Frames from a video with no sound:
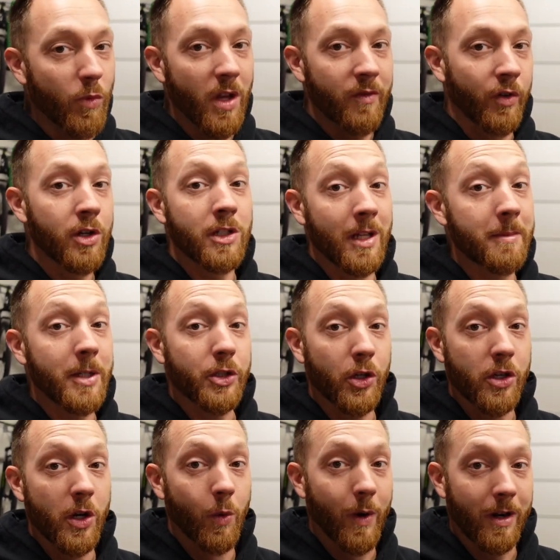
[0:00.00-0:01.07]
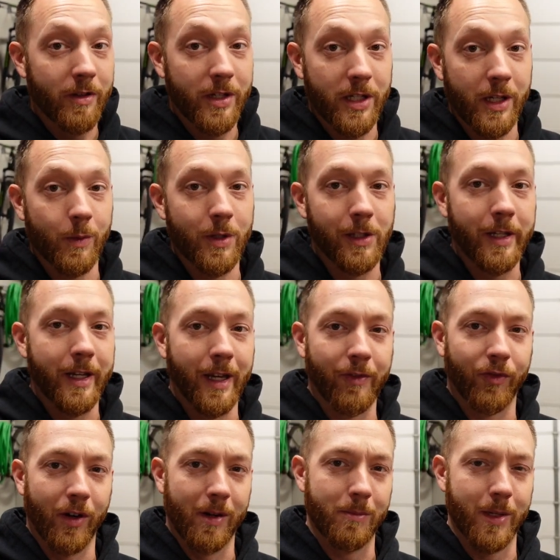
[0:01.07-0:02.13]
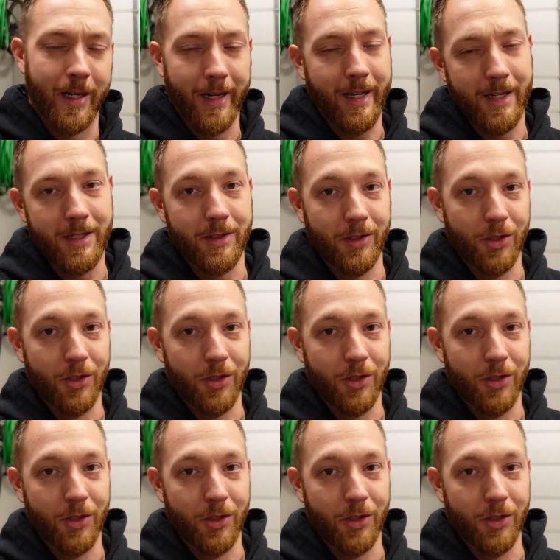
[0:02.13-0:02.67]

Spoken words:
First, let me show you where this thing was leaking from, but I guess